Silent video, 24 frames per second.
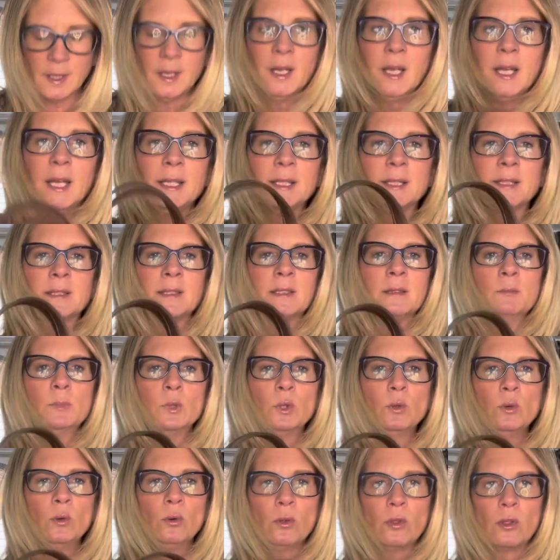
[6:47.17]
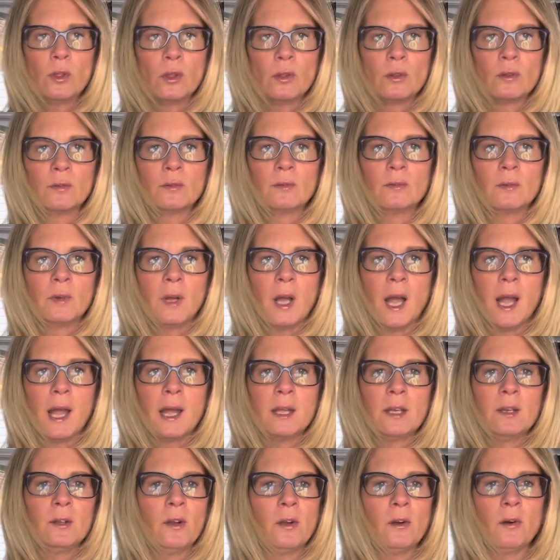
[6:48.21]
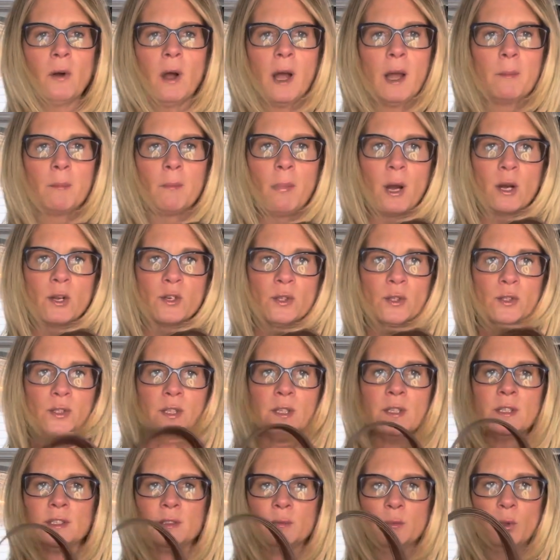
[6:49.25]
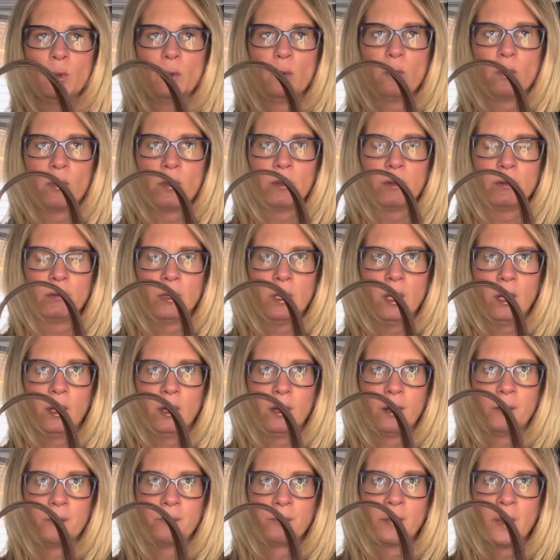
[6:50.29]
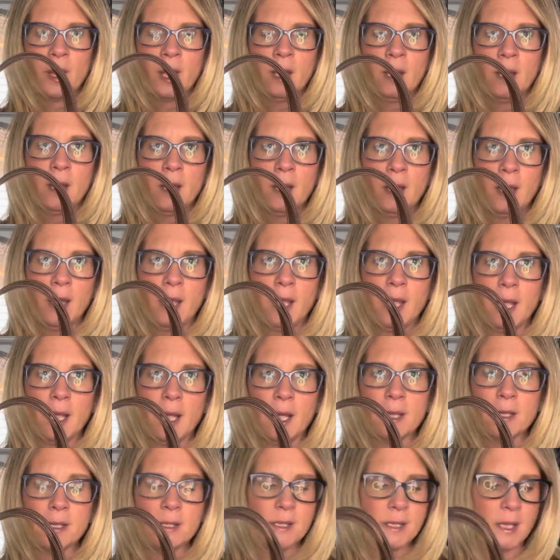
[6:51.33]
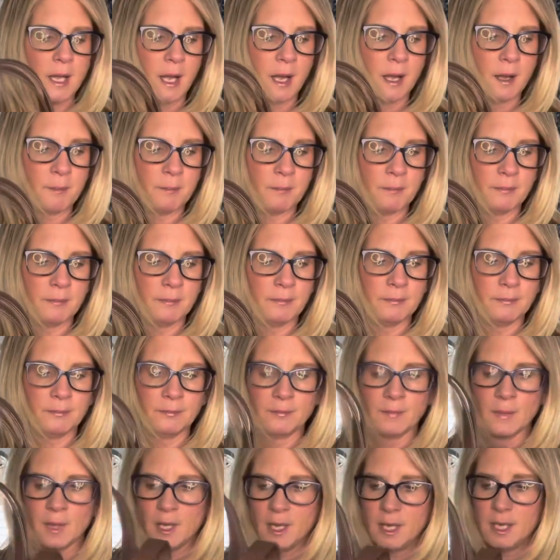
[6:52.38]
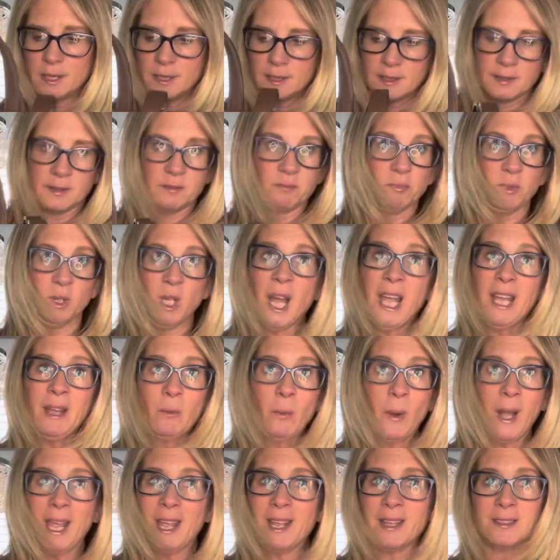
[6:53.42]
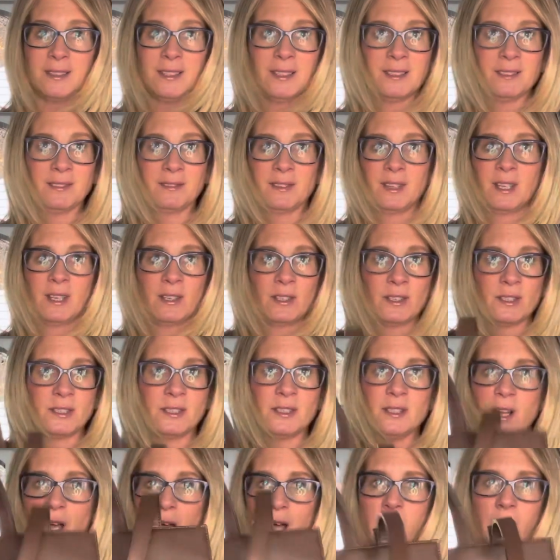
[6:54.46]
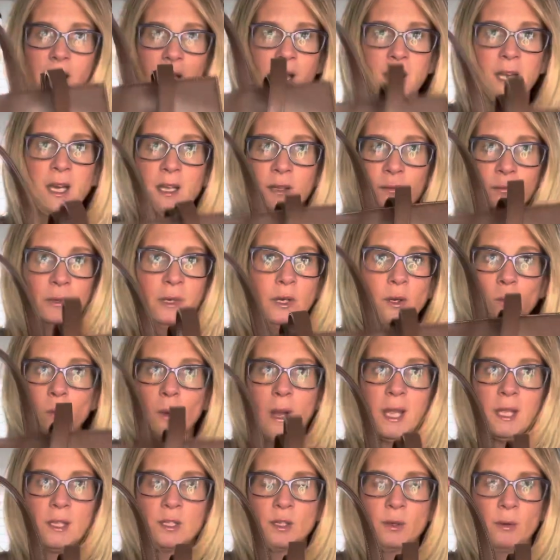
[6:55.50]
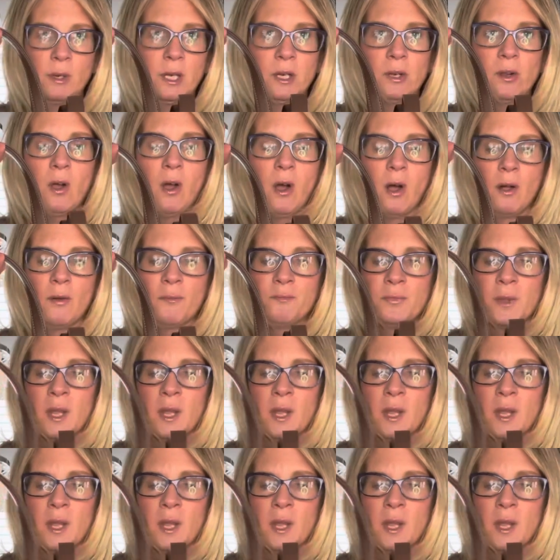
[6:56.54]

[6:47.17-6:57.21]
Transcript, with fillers: It's smooth. I, you know, I'm partial to the smooth look. And um, it's lightweight. There's not any real weight to it at all.